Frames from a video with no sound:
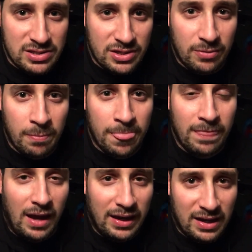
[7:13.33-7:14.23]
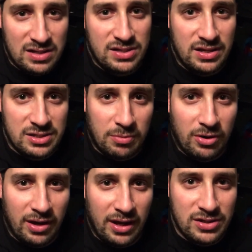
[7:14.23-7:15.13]
so I got to see it tomorrow
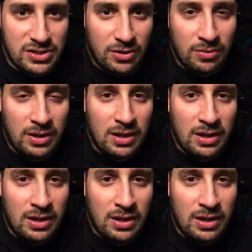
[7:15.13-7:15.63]
night. So